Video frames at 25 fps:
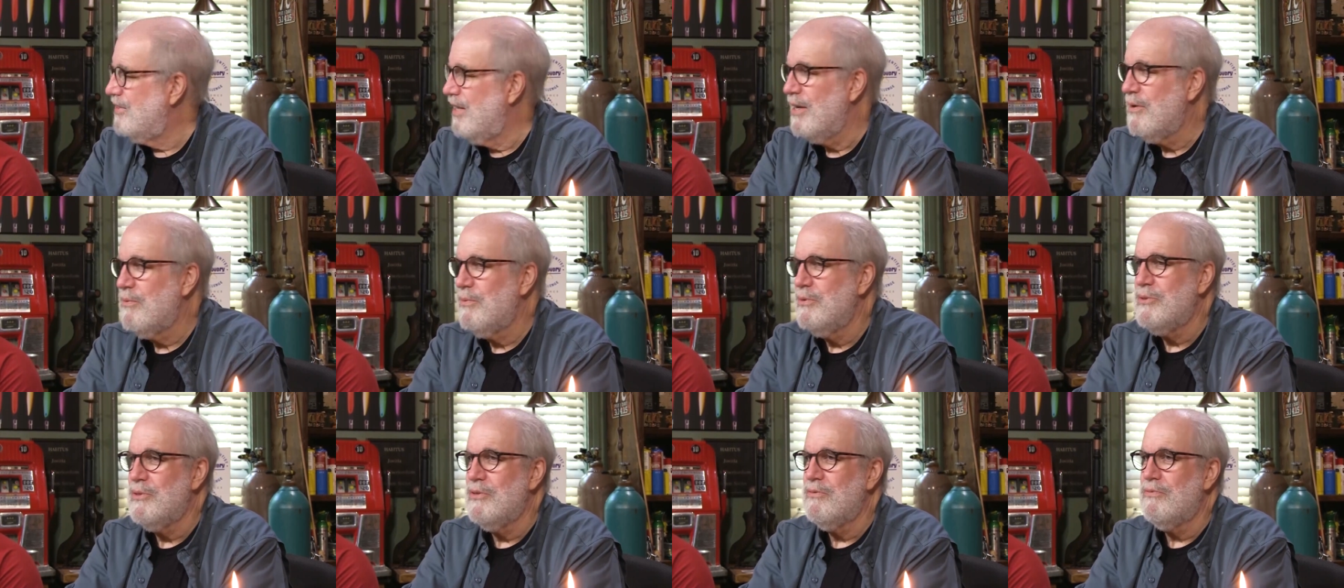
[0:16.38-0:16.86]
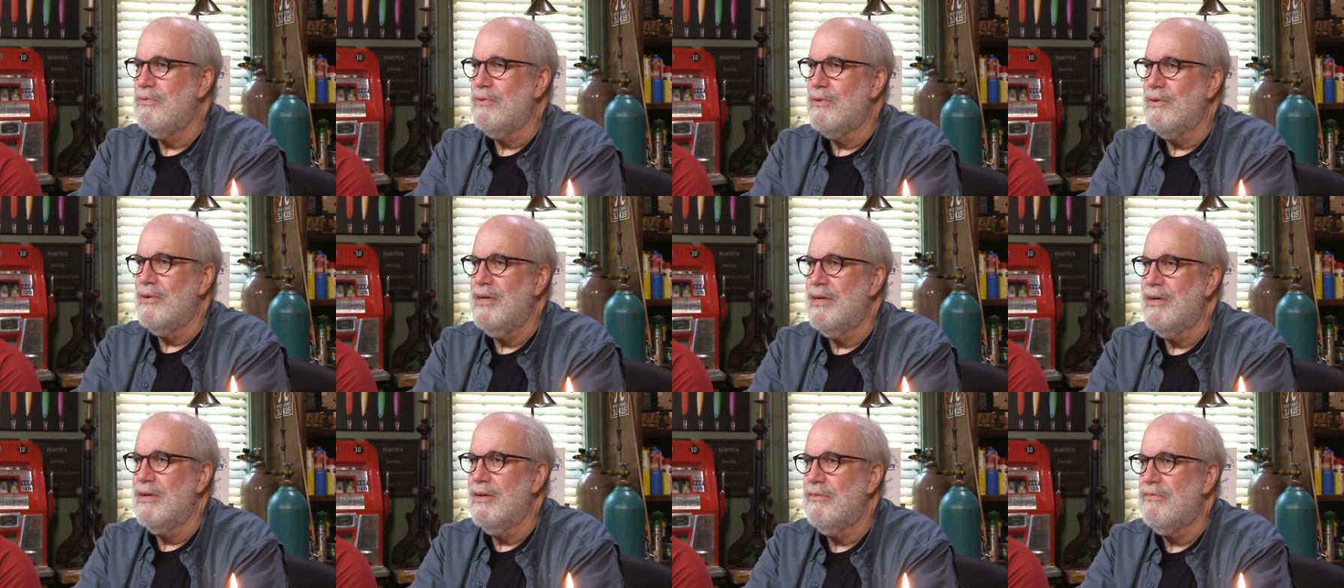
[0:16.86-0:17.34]
Jake Wizard
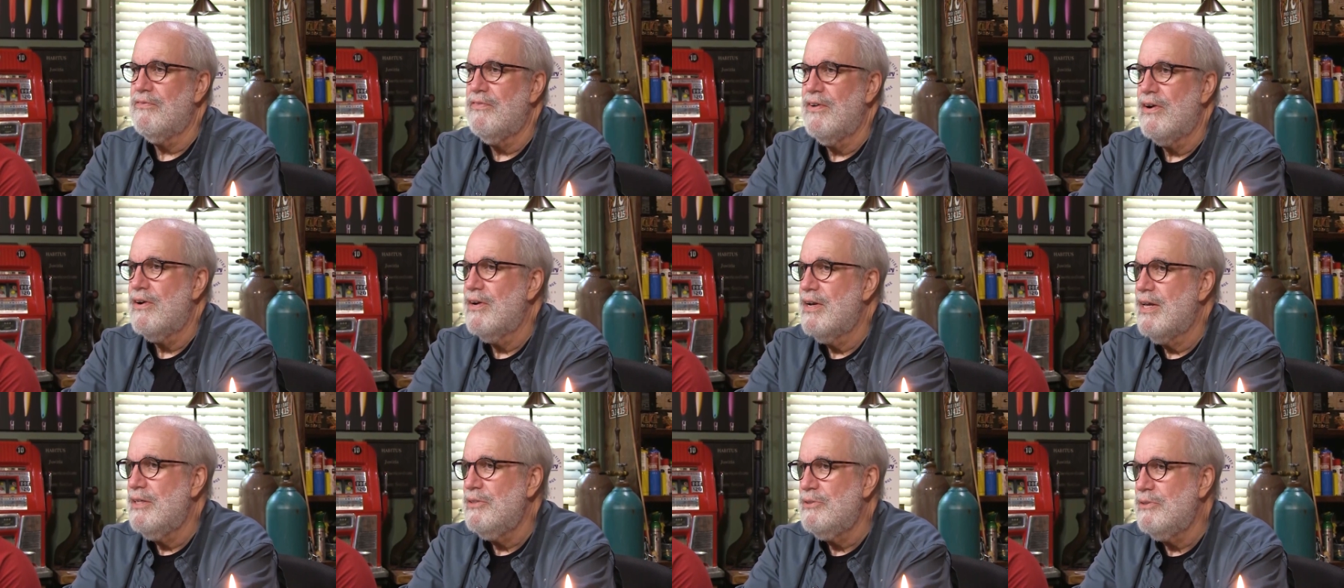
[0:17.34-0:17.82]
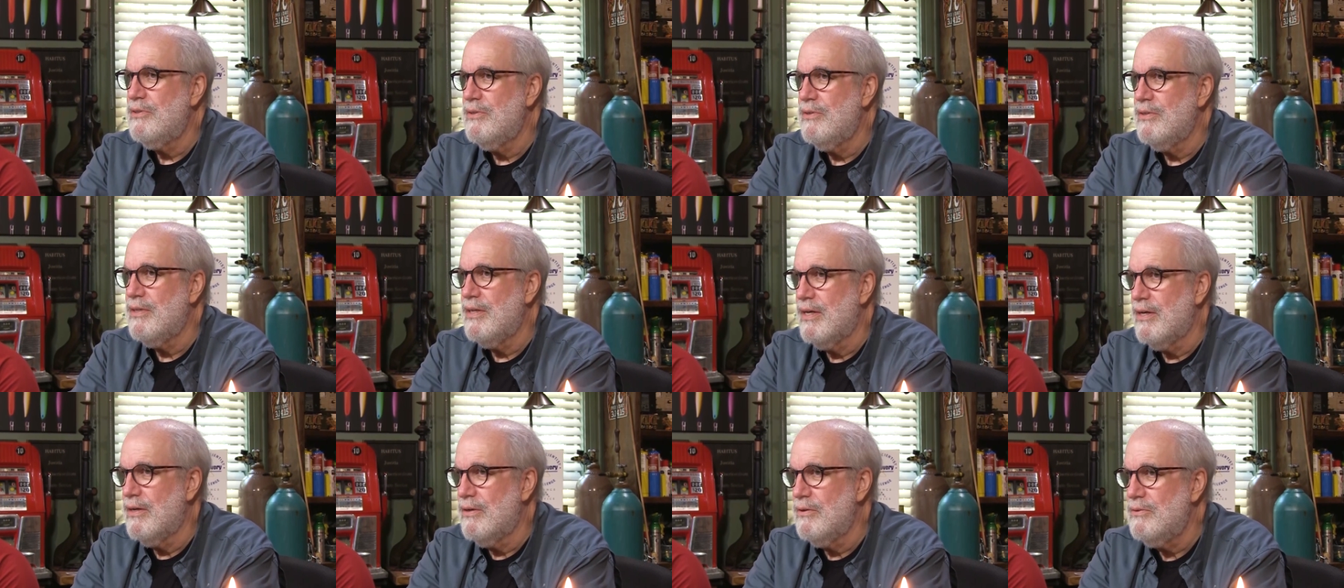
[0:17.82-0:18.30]
4 here at Faraday
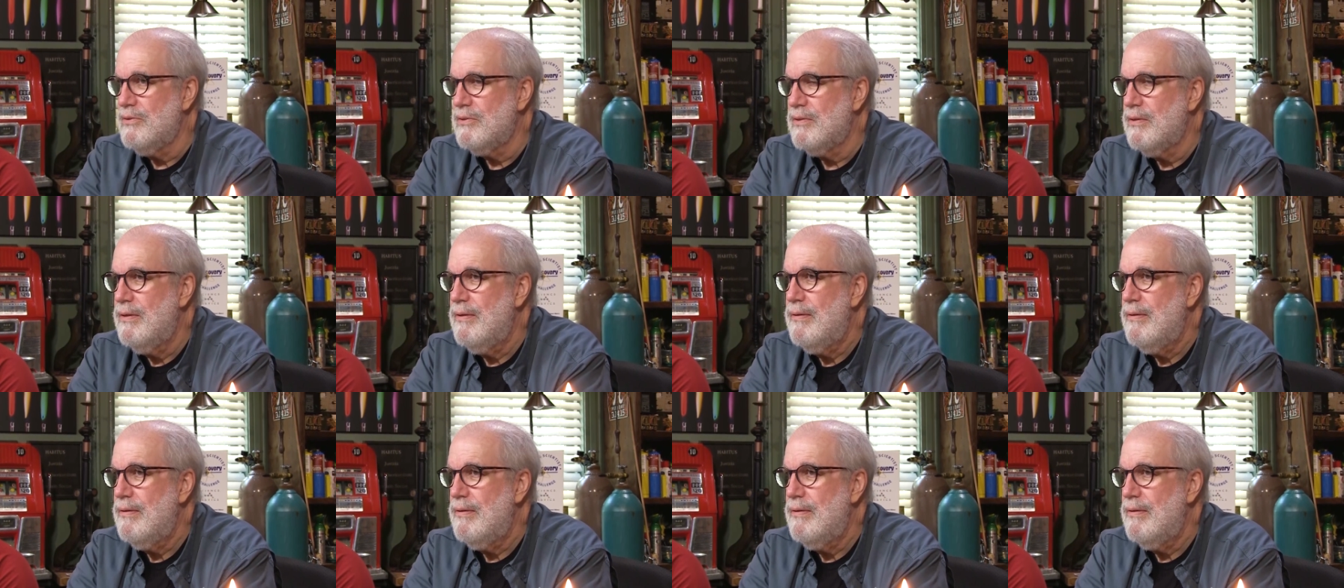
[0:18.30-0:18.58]
Studios.